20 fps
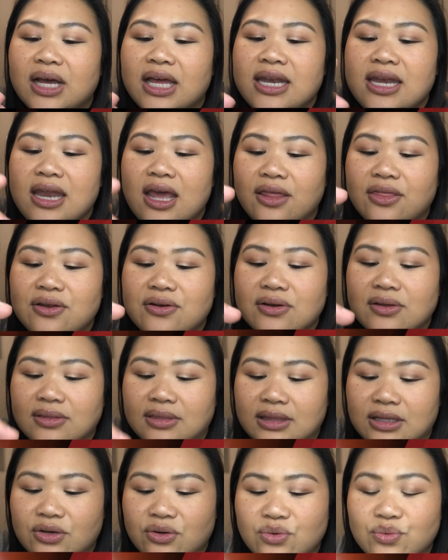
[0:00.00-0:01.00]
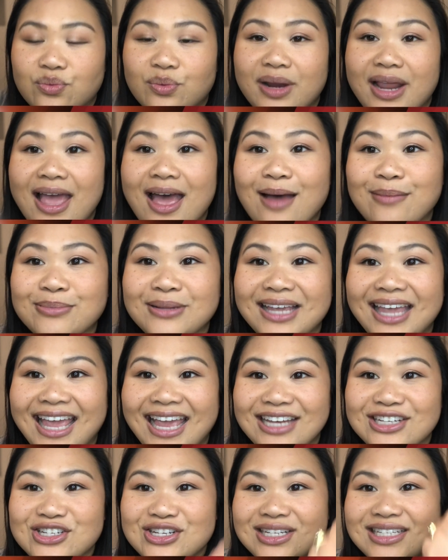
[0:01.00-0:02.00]
another little
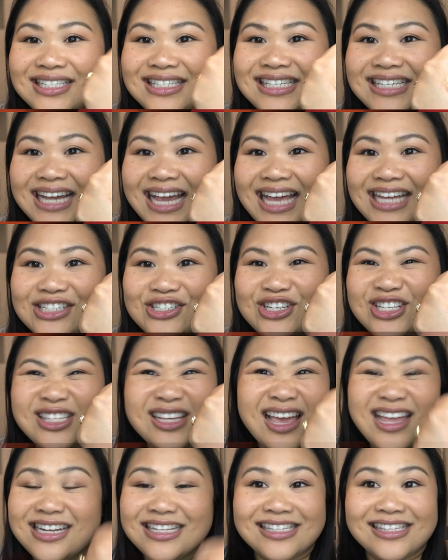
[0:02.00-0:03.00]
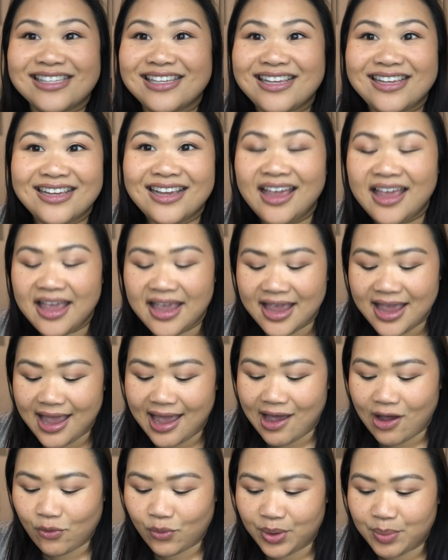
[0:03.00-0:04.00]
reapplication to just kind of see
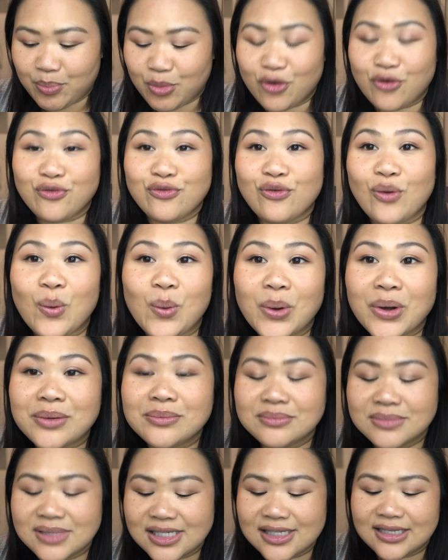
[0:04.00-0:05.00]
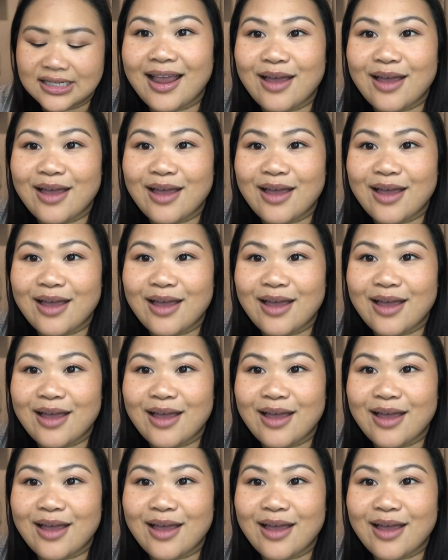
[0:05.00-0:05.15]
how it performs.